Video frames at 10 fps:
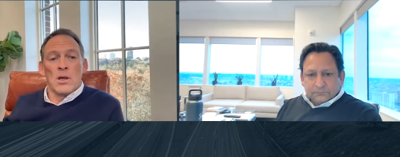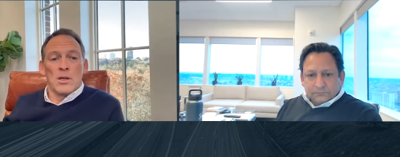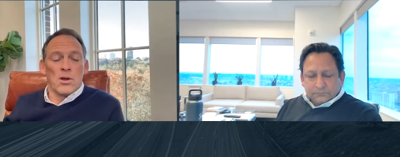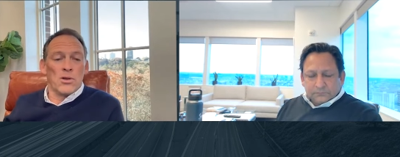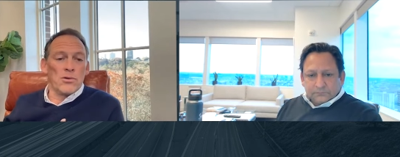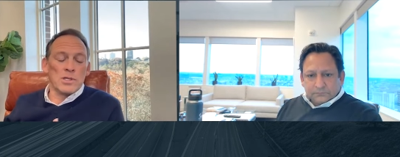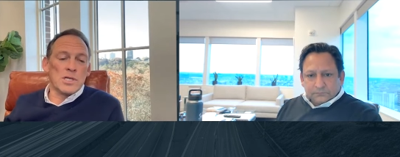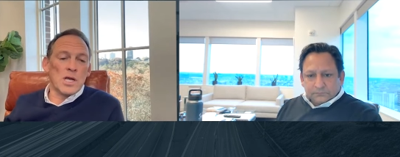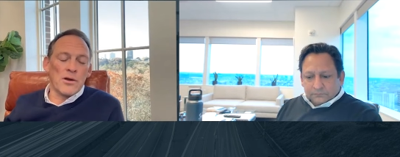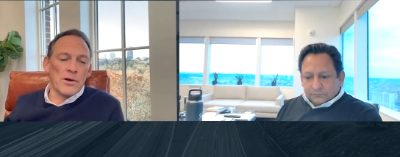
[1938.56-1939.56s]
Speaker 1: You know, you're in
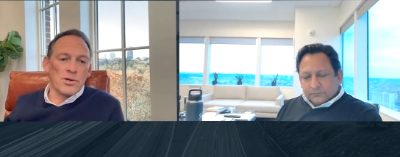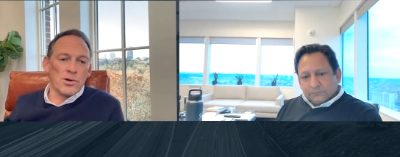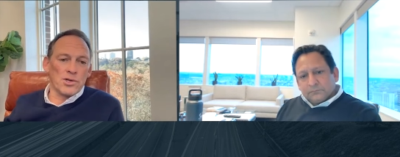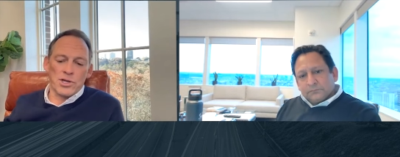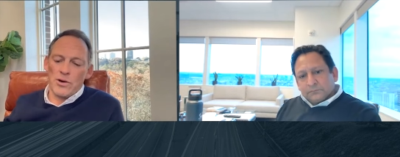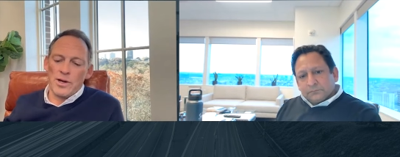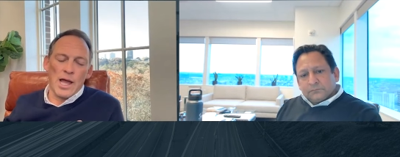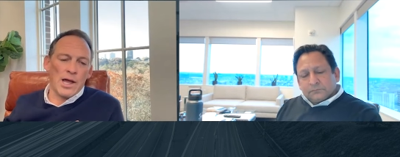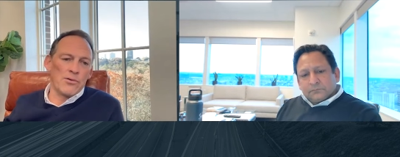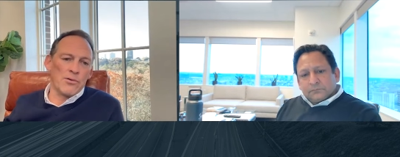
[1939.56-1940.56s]
secondary and tertiary.
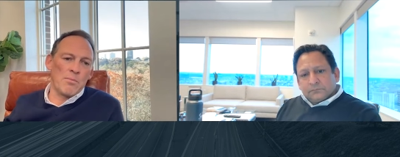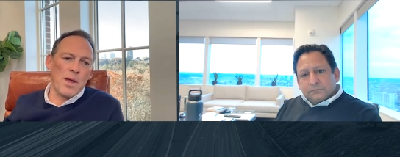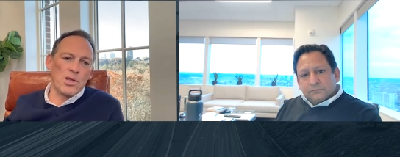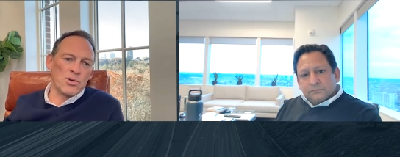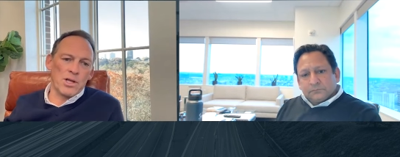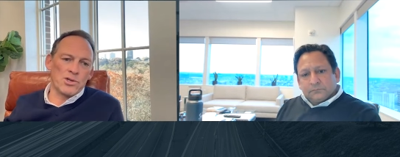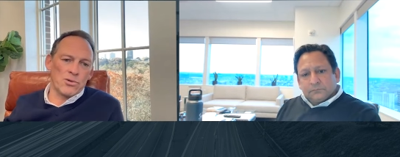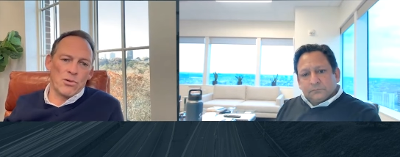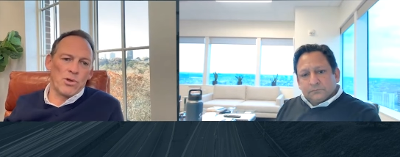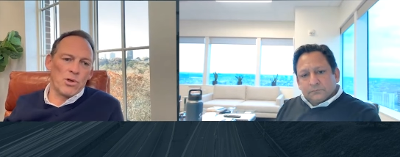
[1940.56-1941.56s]
Now you're in major
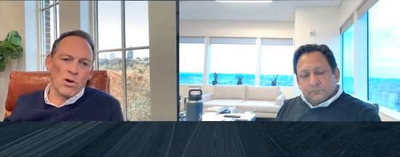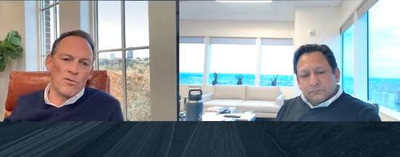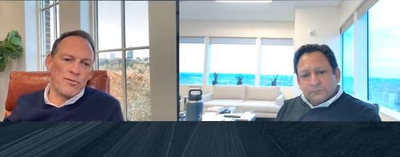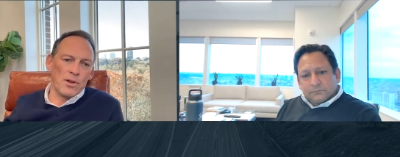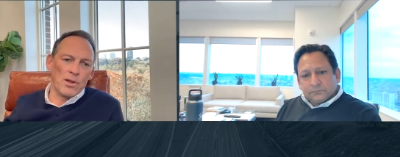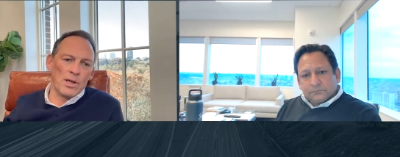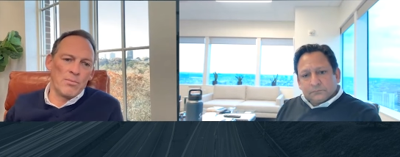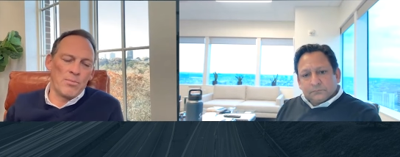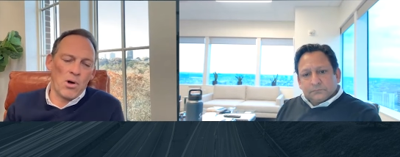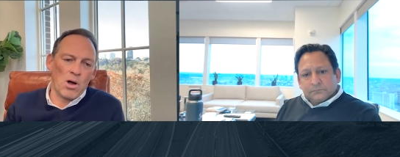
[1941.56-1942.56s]
metro: New York,
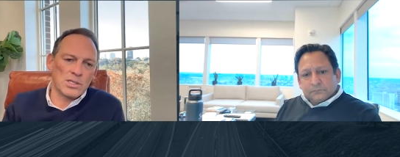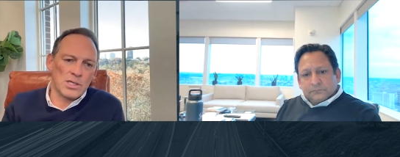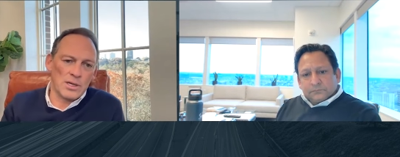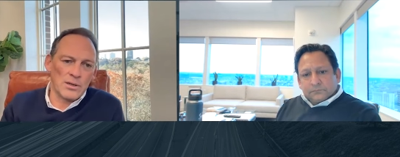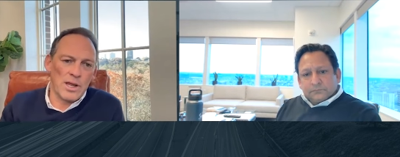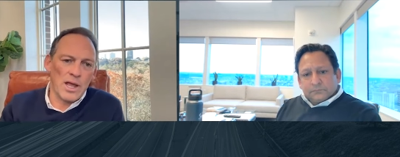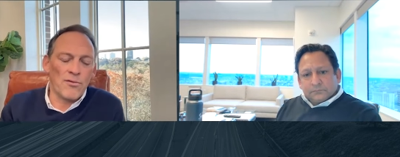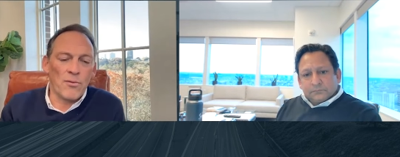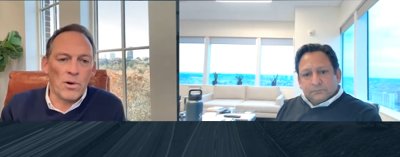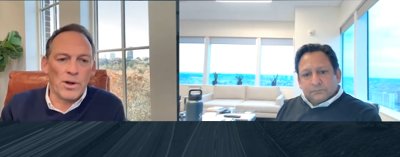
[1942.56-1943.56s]
Philly, Boston,
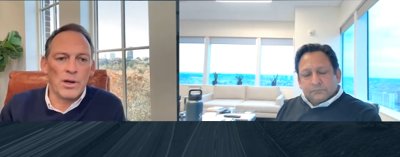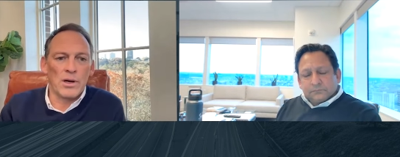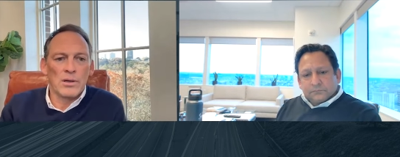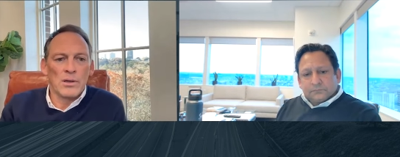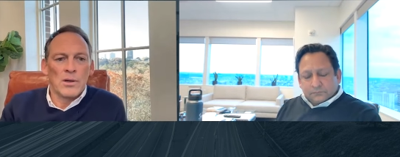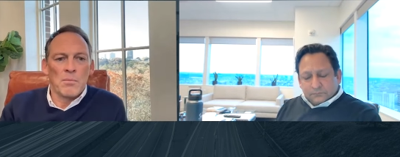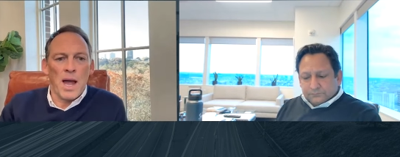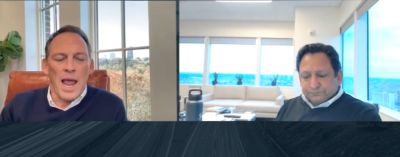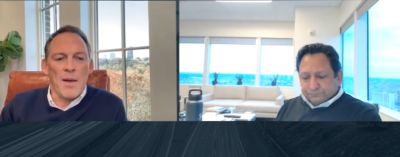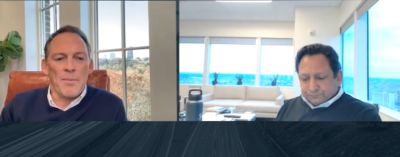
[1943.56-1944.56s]
California,
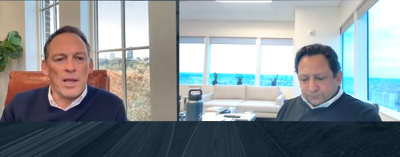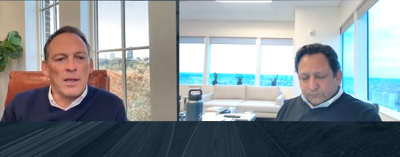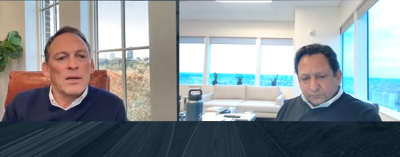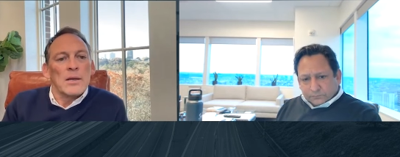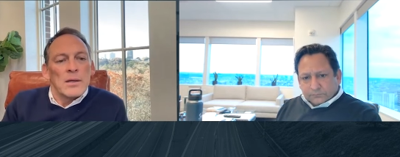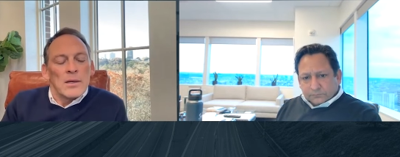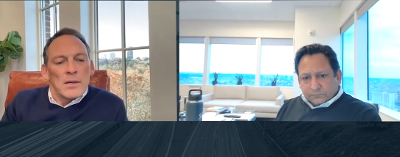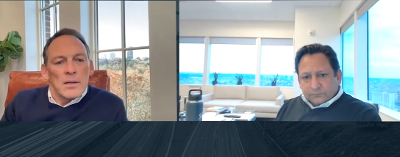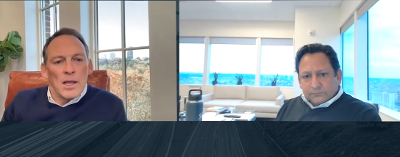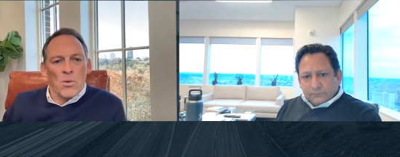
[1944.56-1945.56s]
Miami.
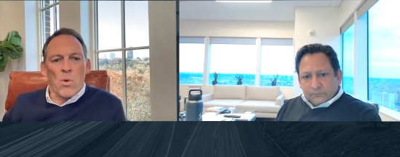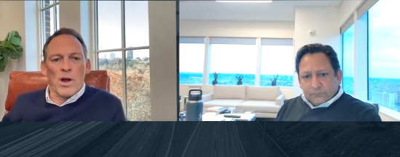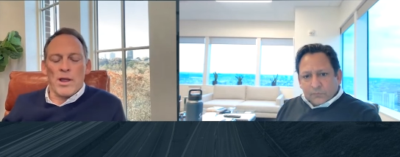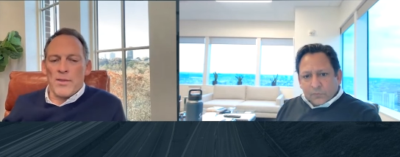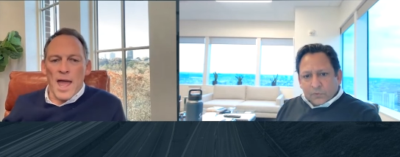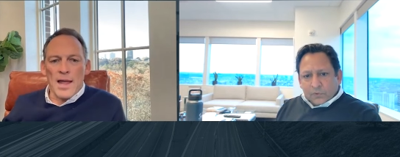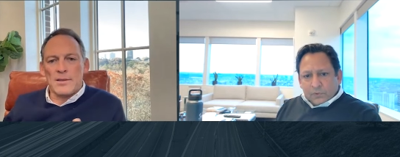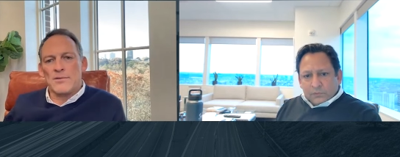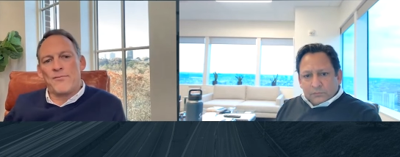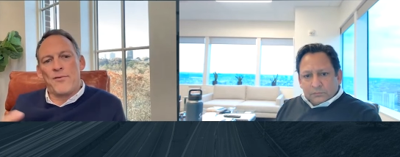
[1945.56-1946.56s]
Like, where did that
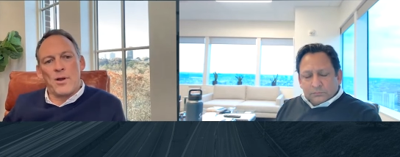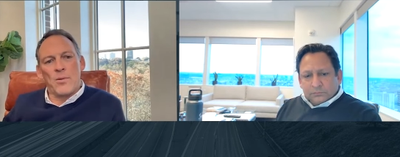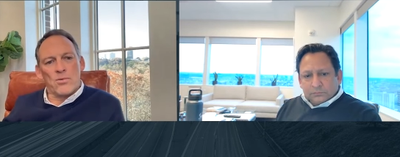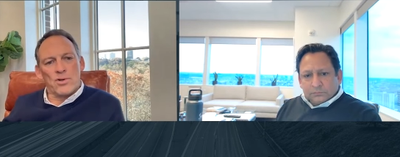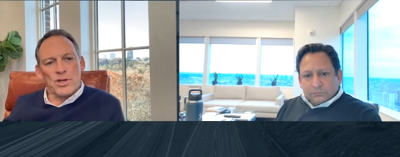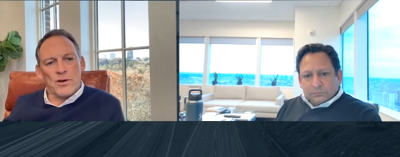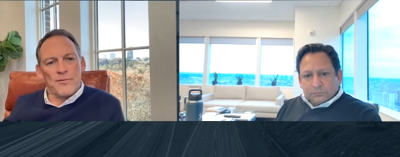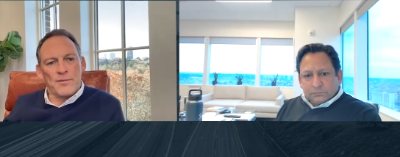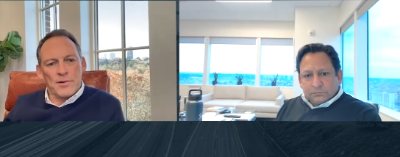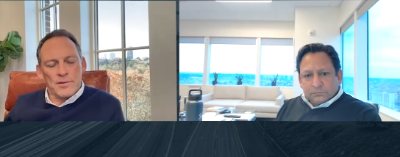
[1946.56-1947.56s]
fundamental
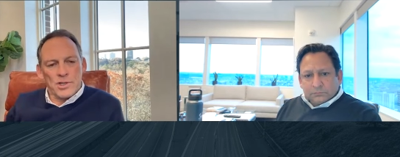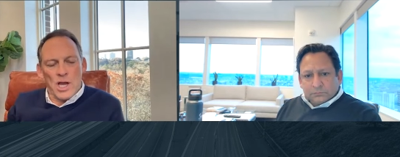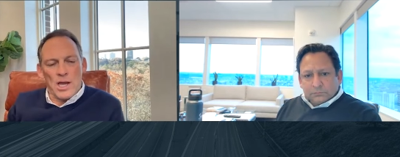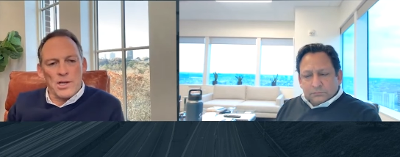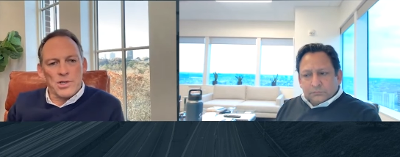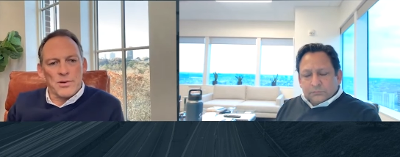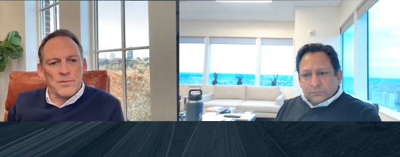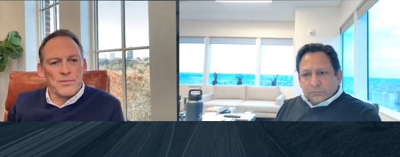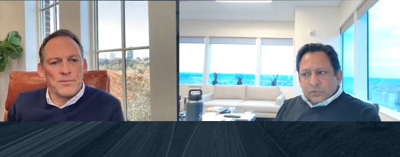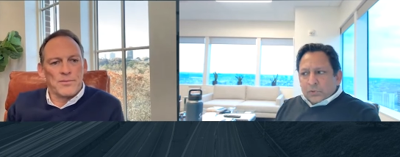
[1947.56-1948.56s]
shift change?
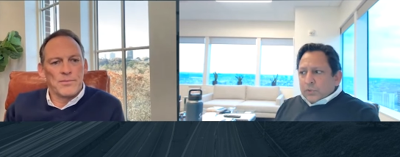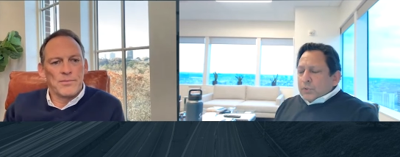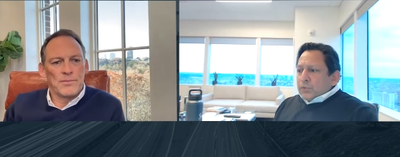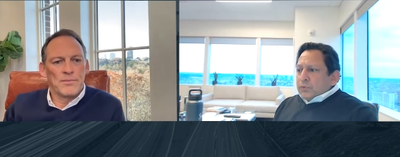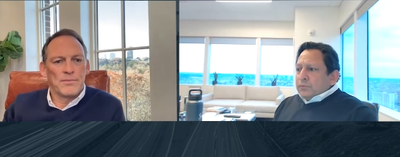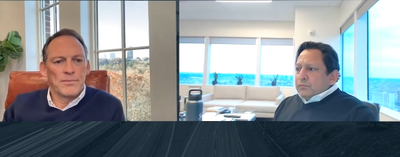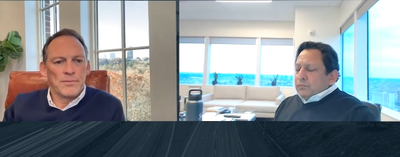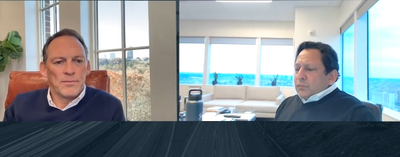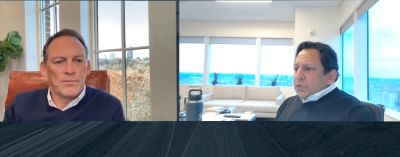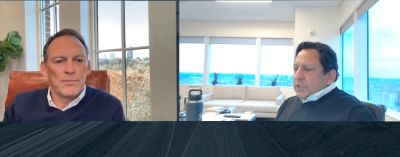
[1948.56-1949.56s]

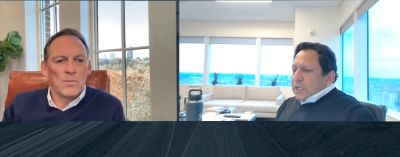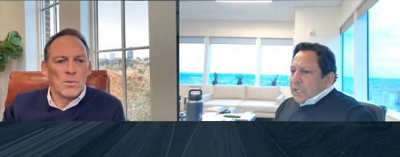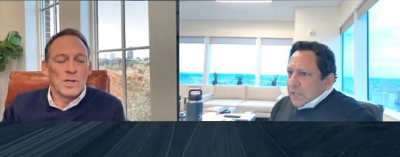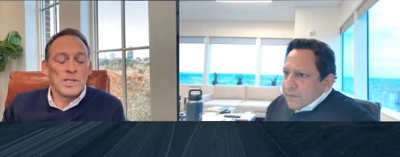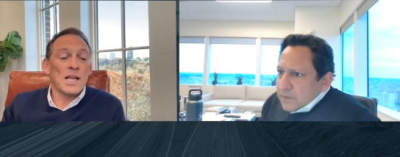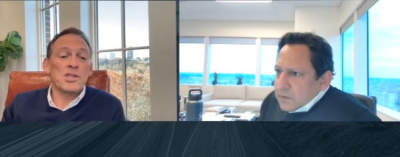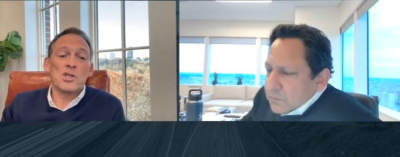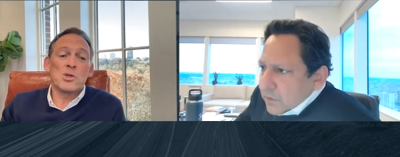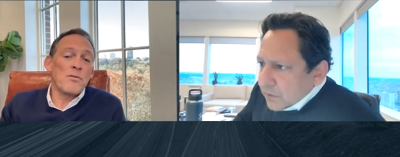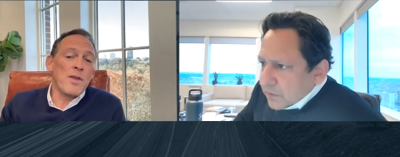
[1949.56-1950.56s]
Yeah, you
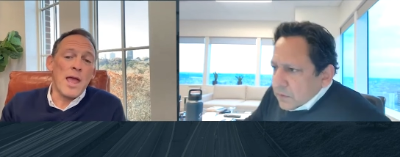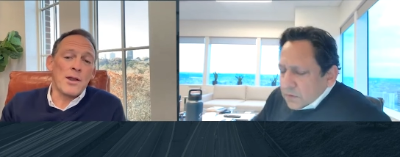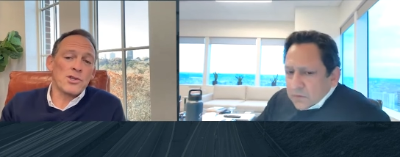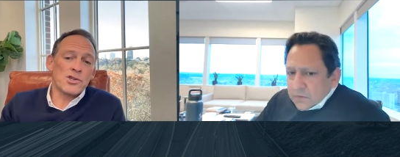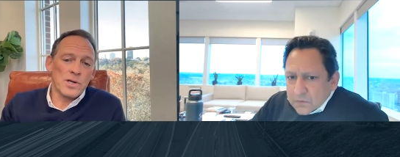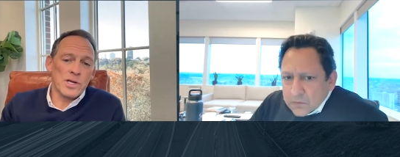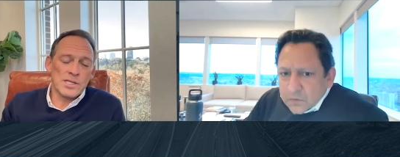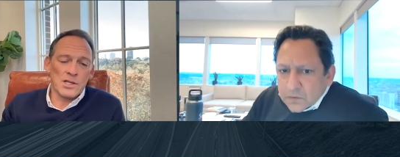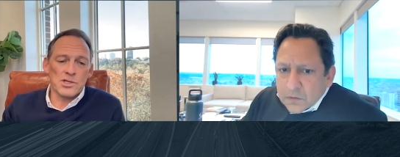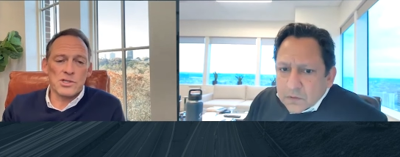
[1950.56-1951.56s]
know, just with the industry.
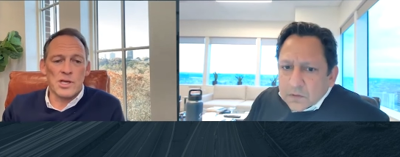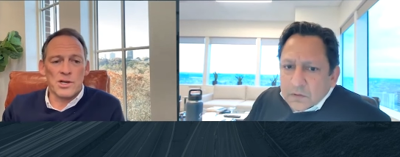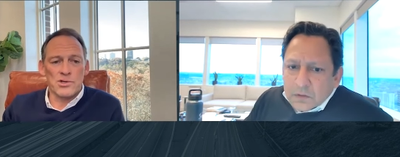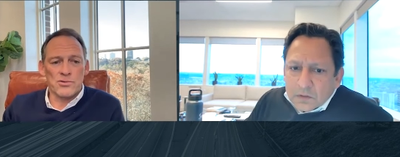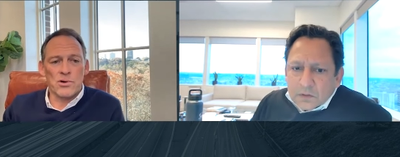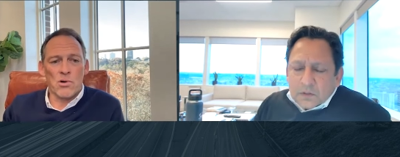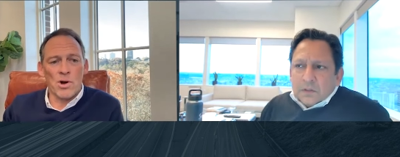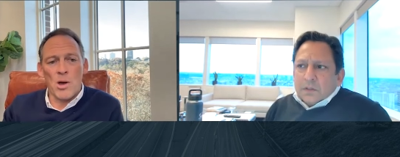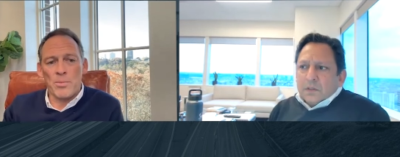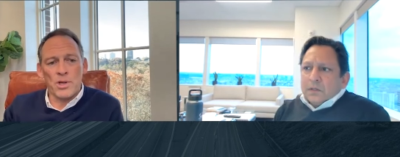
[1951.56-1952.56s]
Is that just the industry
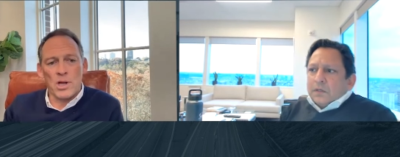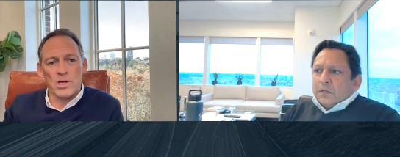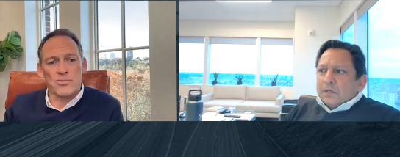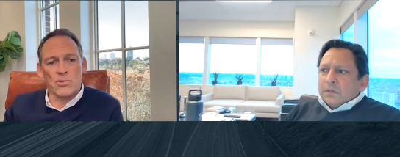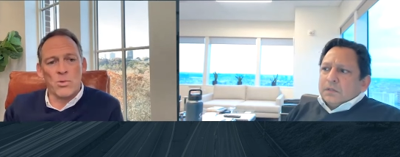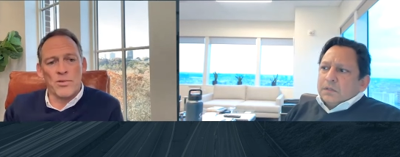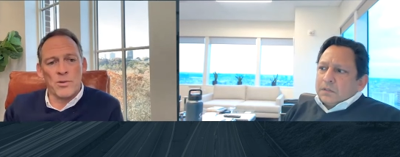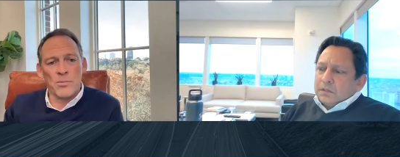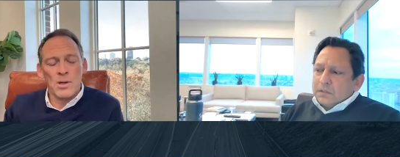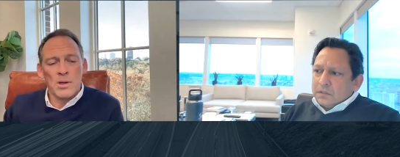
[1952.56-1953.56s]
growing up, and you guys grew with them,